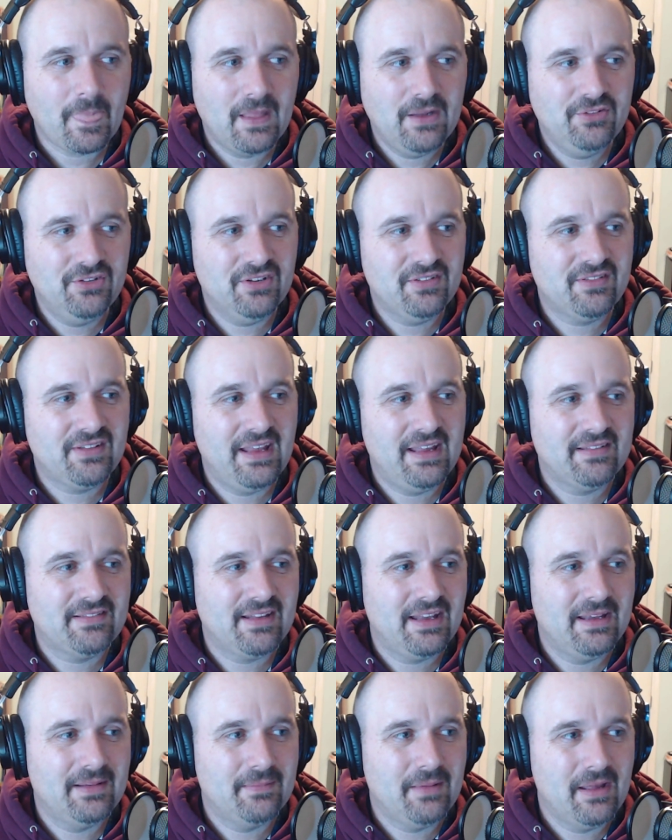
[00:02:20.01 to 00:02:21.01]
Just as
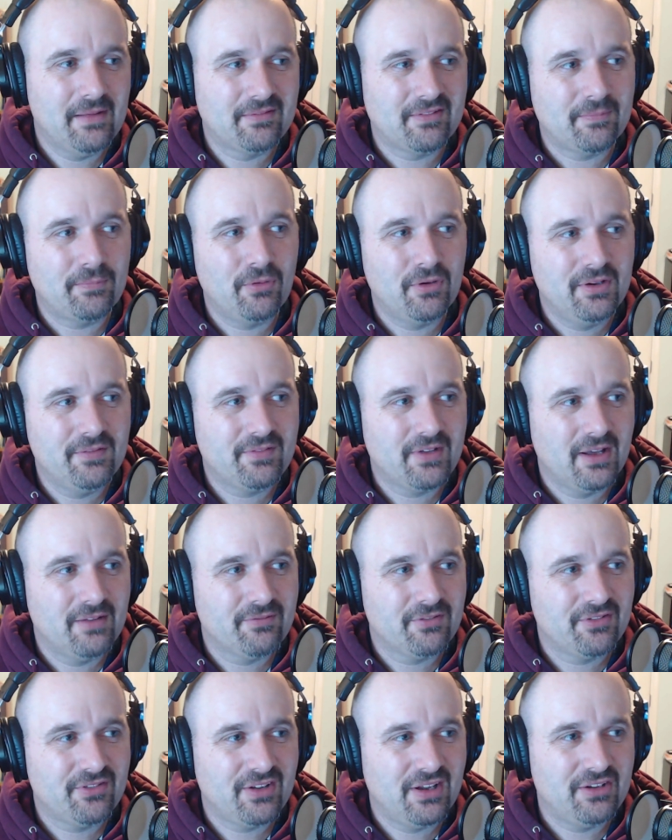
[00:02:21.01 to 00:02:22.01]
a point of
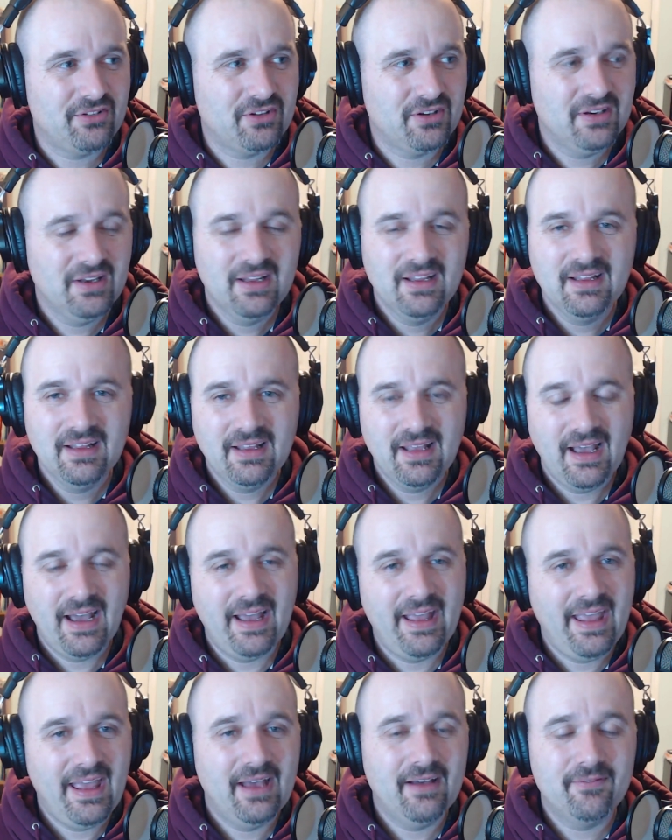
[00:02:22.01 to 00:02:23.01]
conversation,
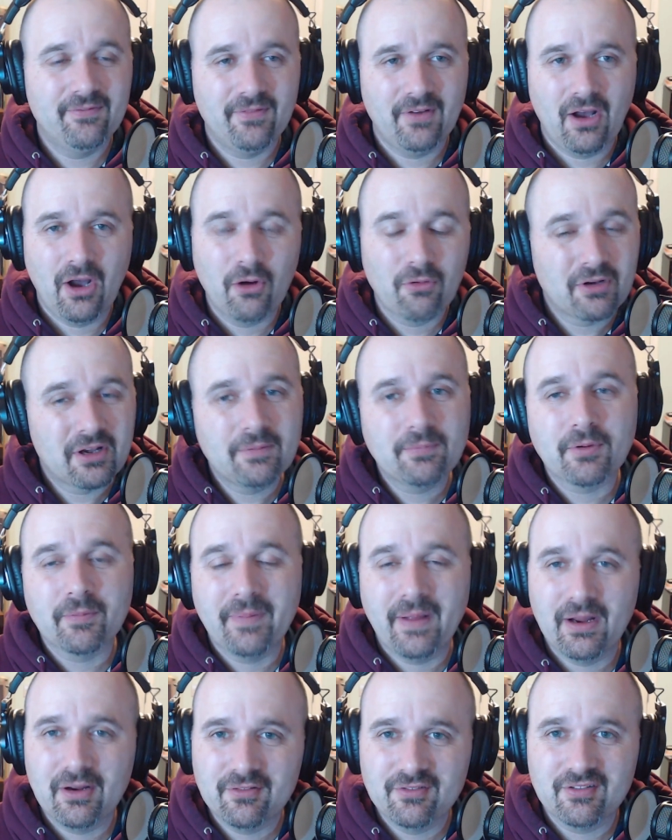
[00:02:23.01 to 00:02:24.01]
I have already
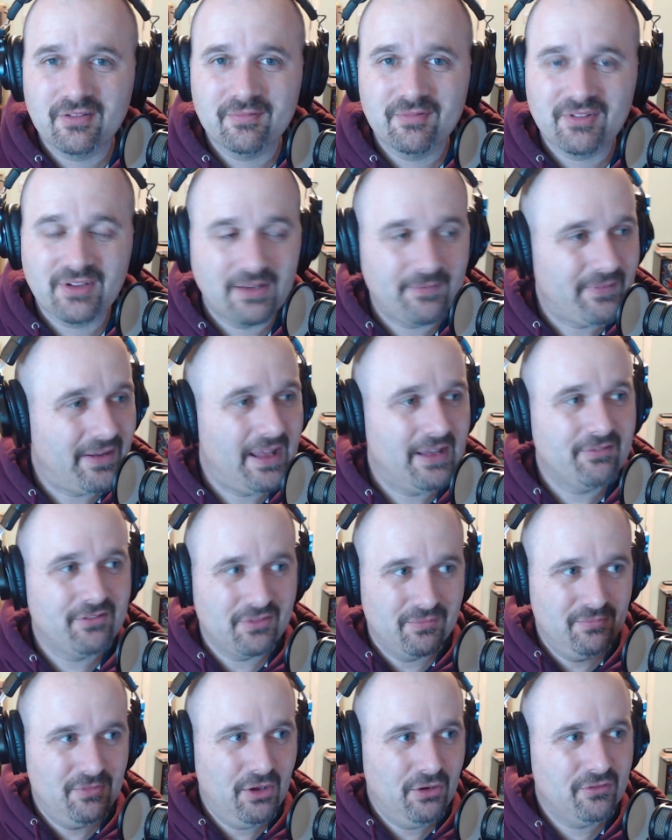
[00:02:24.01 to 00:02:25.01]
prepared some stuff. I have
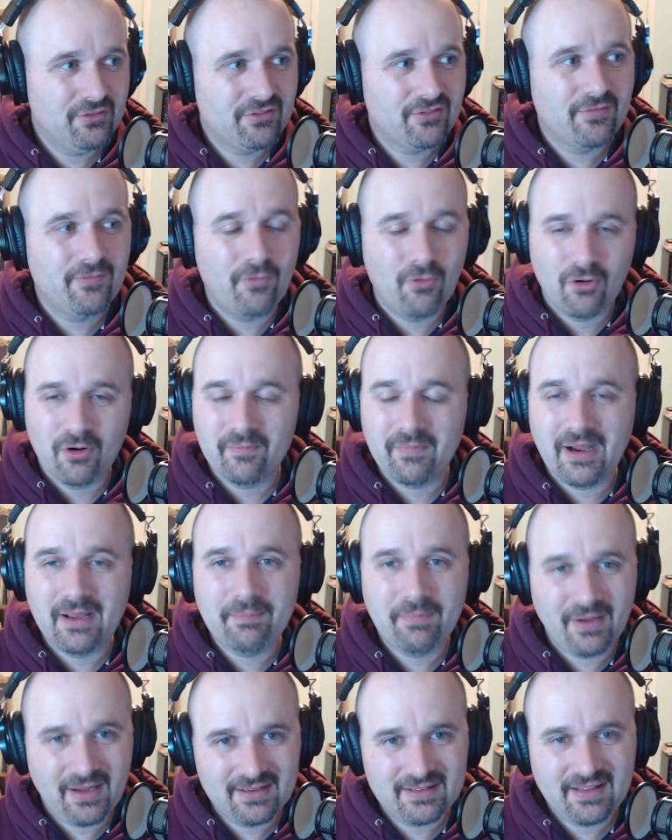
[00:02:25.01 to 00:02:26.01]
some notes for my
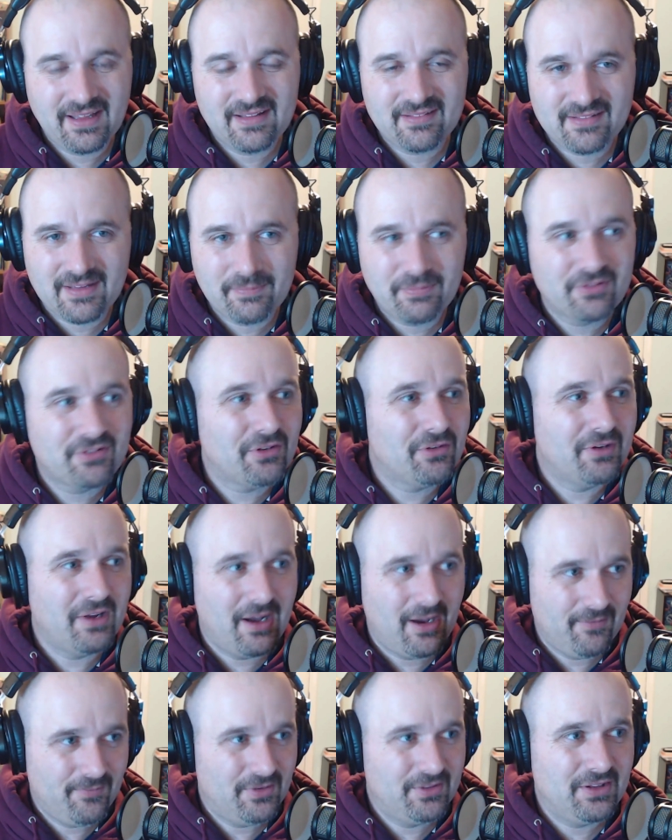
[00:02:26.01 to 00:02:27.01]
podcast episode
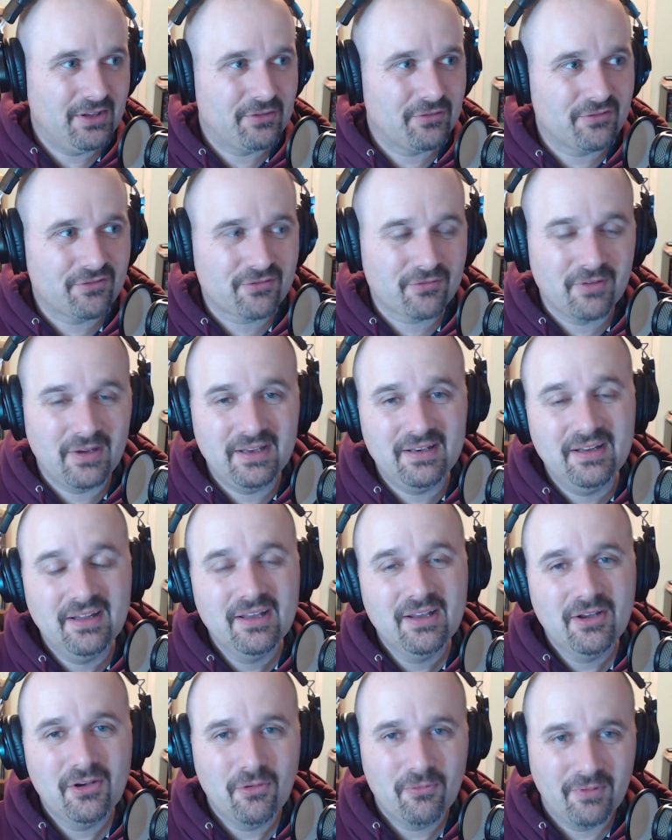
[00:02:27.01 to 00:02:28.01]
off on the other screen.
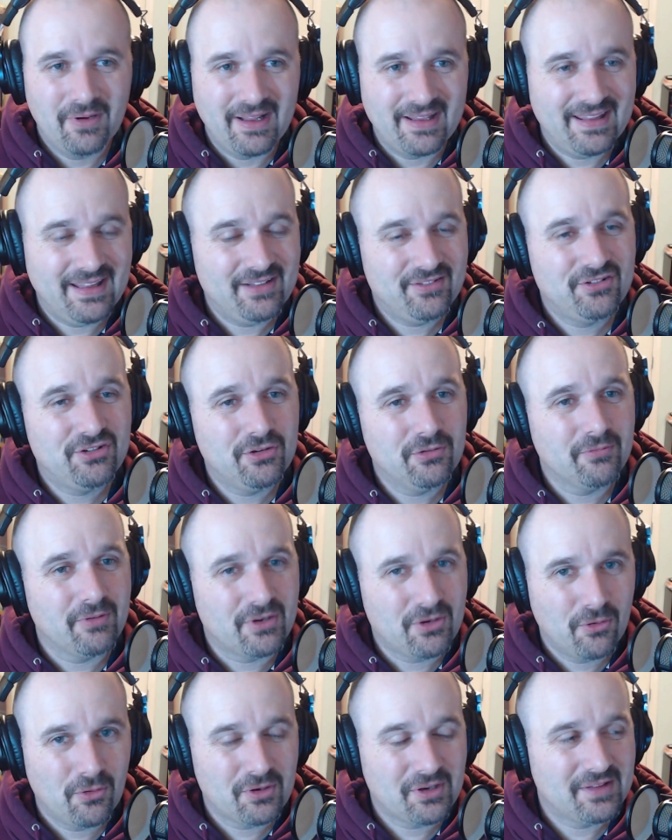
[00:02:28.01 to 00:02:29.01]
When I get to
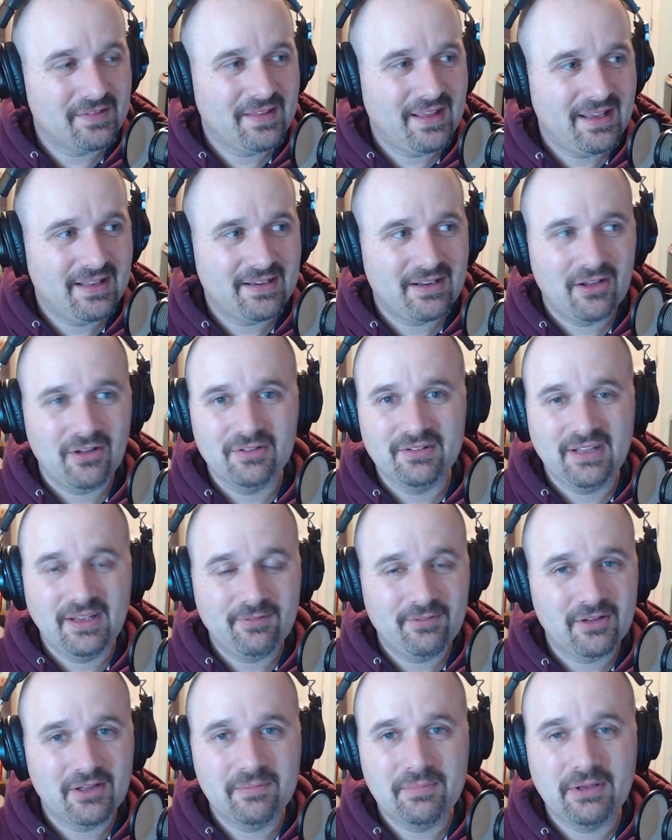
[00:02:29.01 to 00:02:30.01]
recording that, I'll
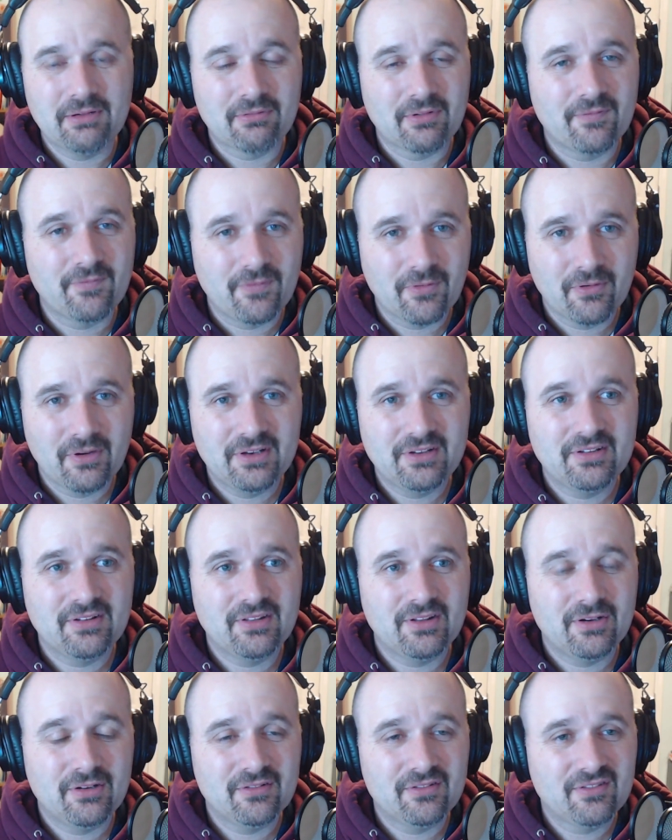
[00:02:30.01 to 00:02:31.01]
definitely be referring to
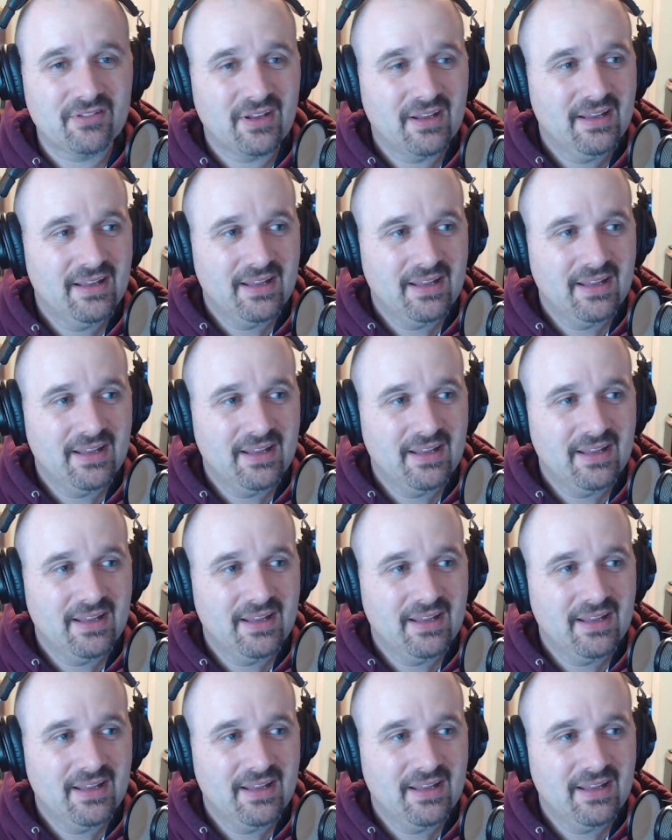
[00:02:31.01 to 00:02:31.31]
those.